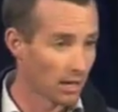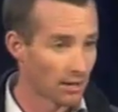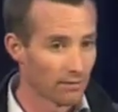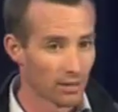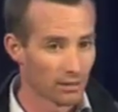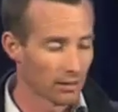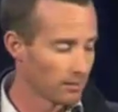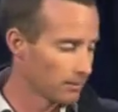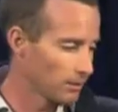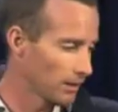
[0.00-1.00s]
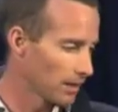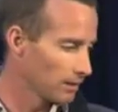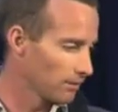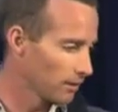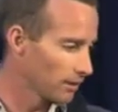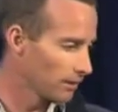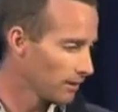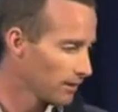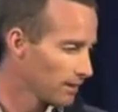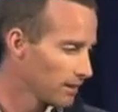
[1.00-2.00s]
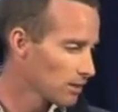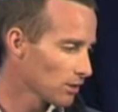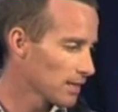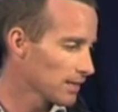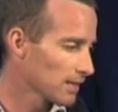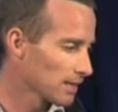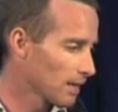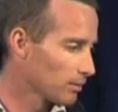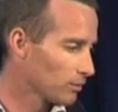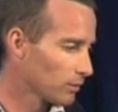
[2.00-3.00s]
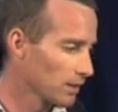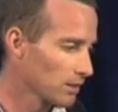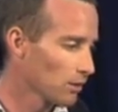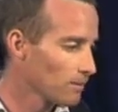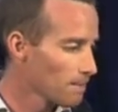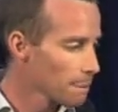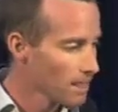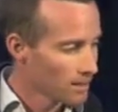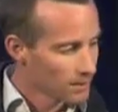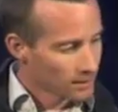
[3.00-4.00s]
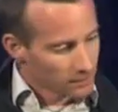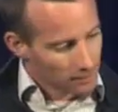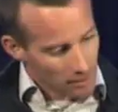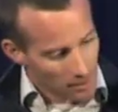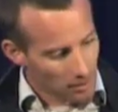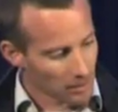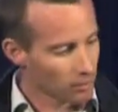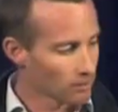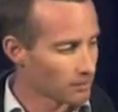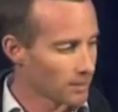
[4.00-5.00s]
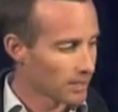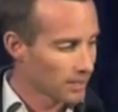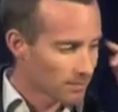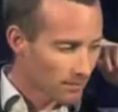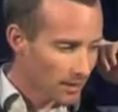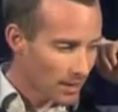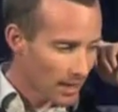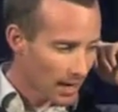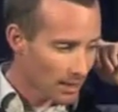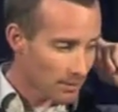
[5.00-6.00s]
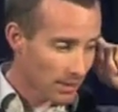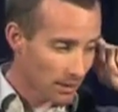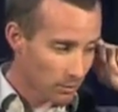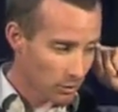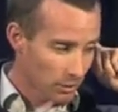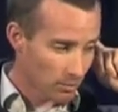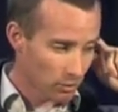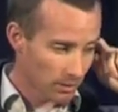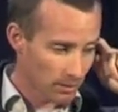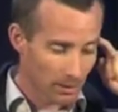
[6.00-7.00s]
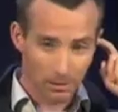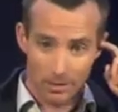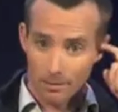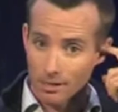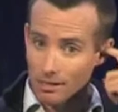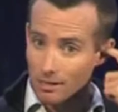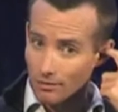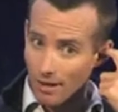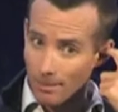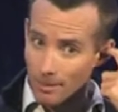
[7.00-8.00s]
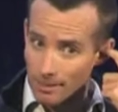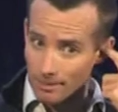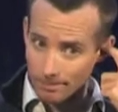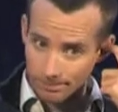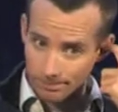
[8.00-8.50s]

that I have found that have been pretty hard to find. So here's an example of one. So the big problem is 80% of the world's poorest people are subsistence farmers.